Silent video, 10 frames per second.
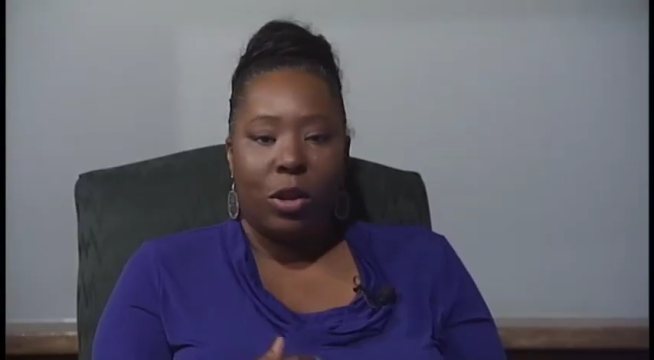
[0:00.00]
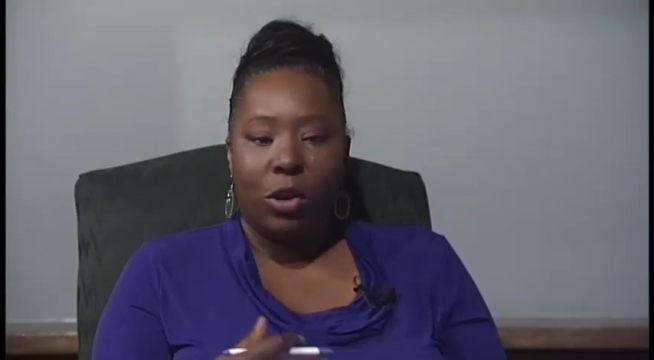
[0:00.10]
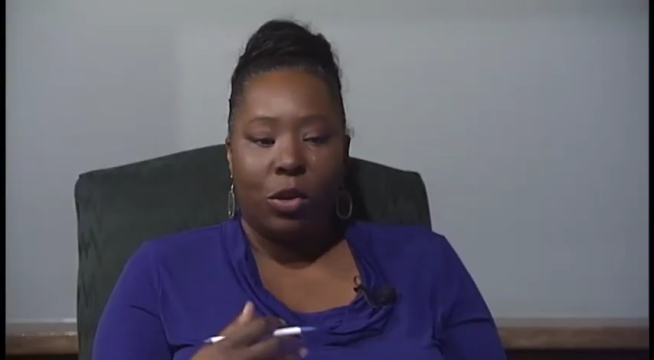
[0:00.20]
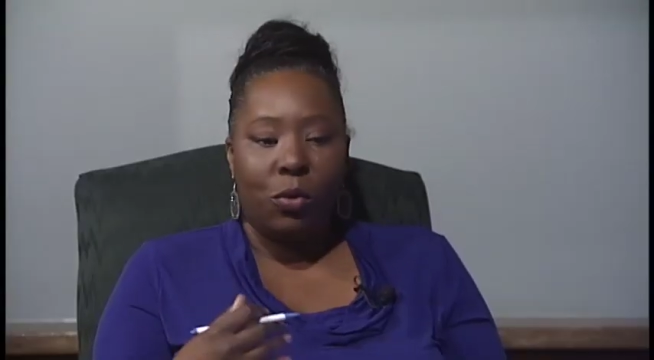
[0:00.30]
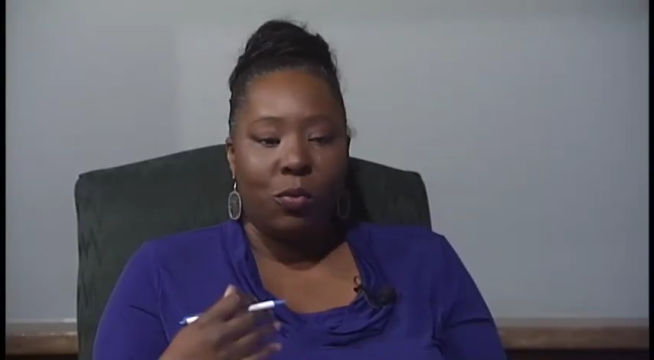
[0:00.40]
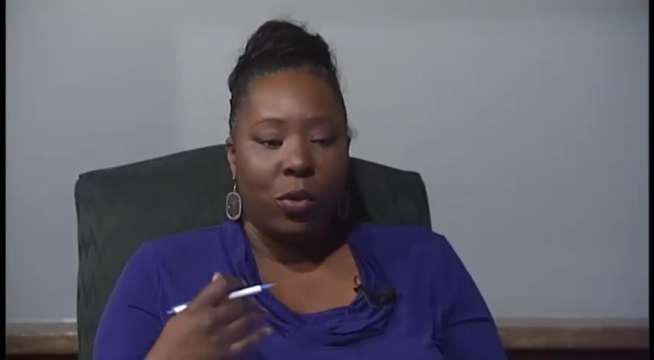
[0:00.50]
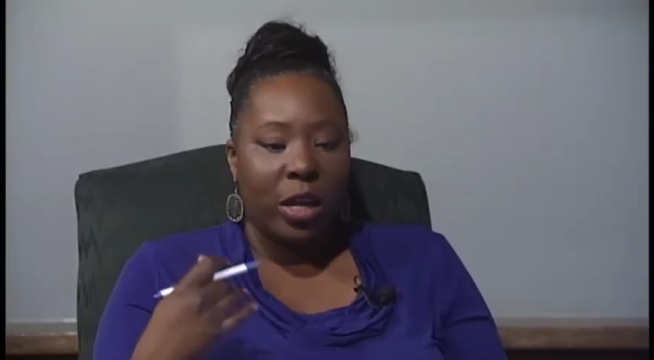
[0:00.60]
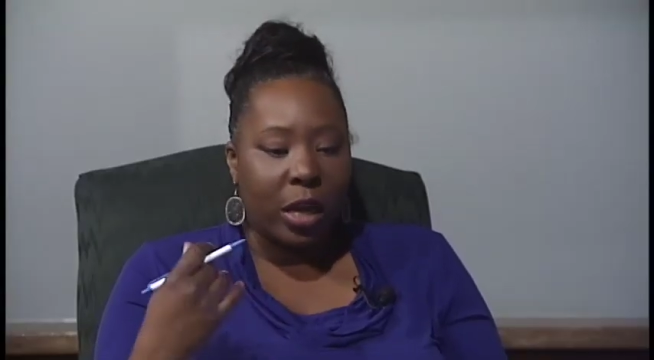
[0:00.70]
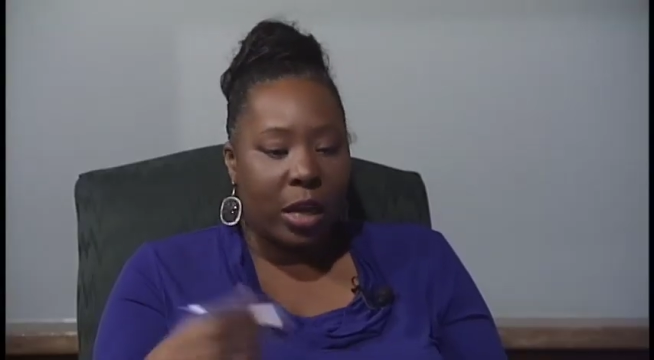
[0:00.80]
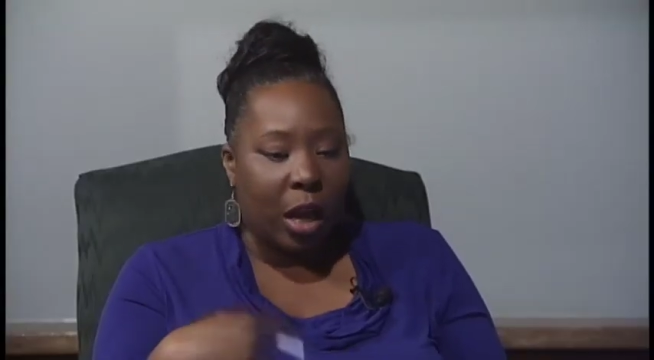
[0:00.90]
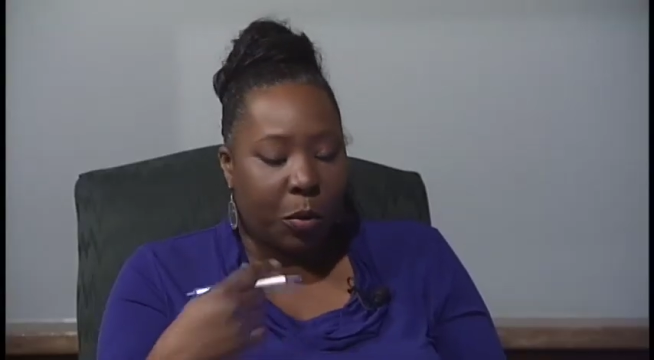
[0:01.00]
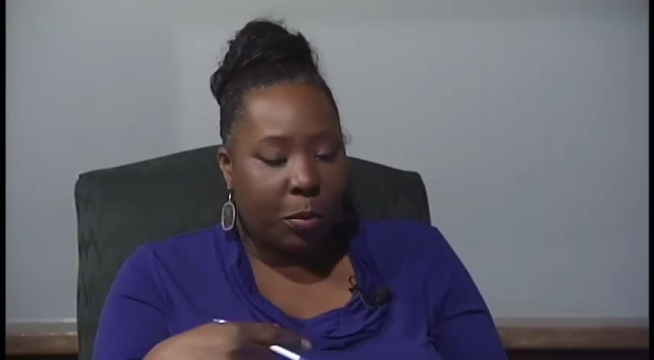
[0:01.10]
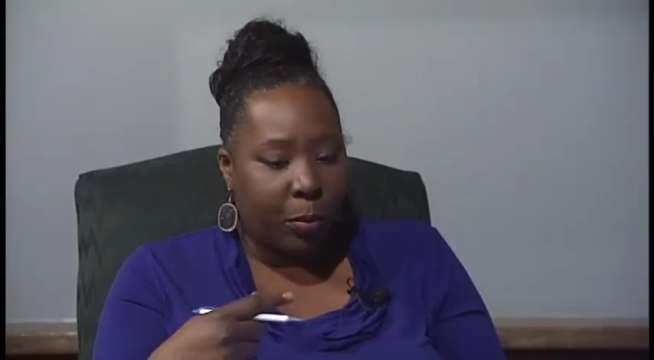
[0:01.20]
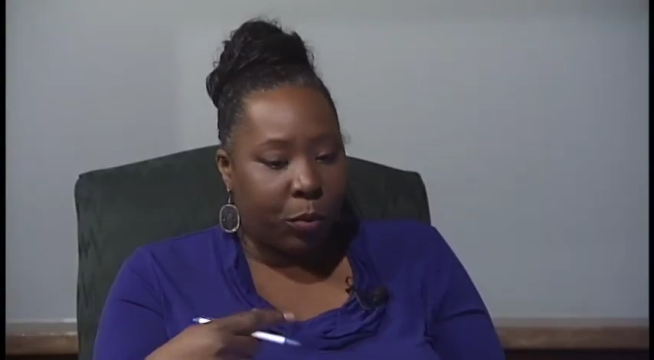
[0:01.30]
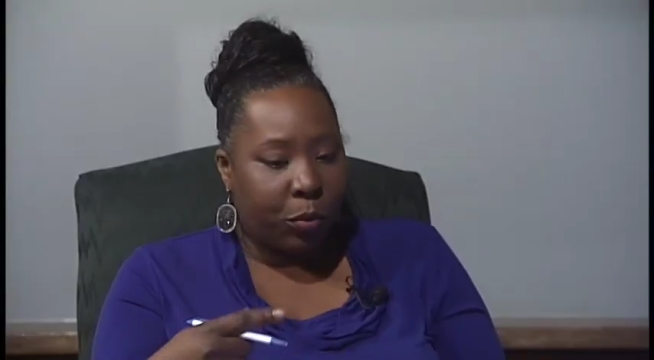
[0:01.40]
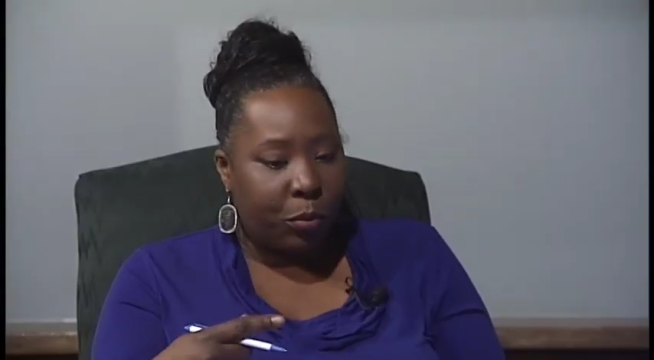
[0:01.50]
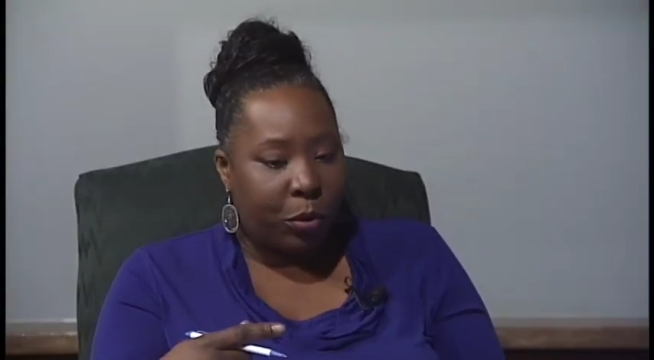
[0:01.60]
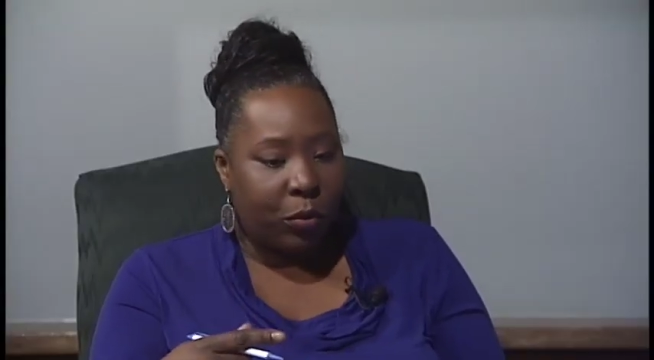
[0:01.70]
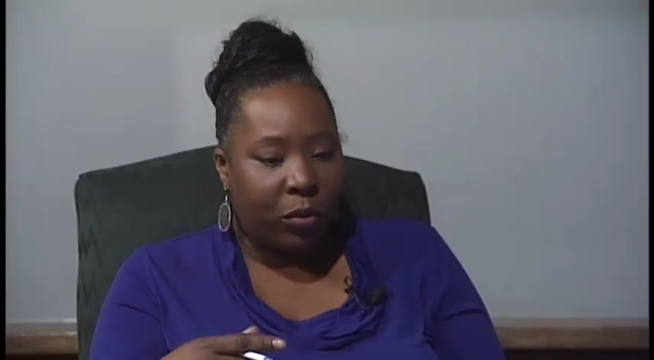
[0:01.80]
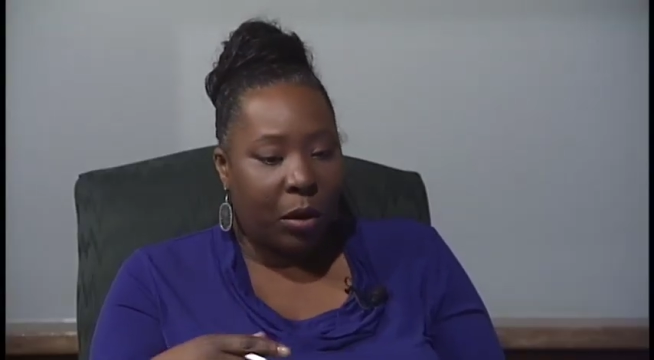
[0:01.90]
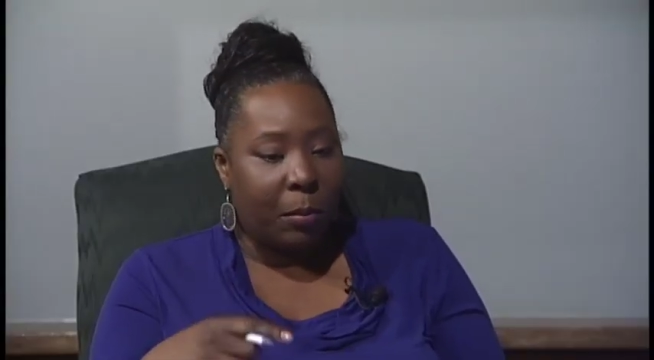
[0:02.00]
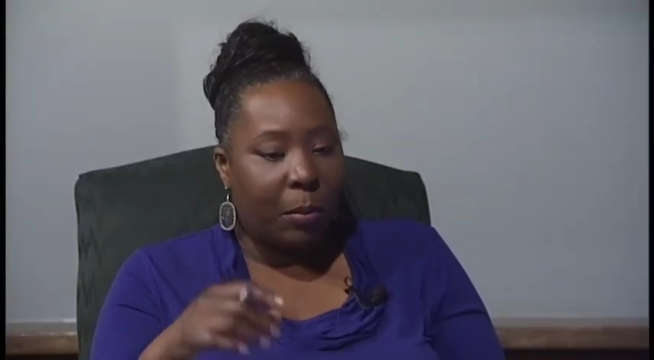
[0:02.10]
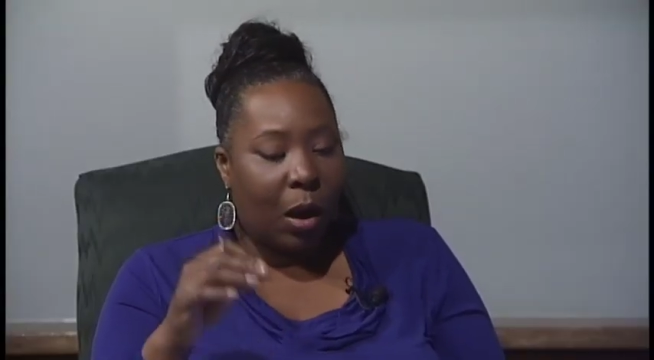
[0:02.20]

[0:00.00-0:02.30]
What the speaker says: You really connect with people through music.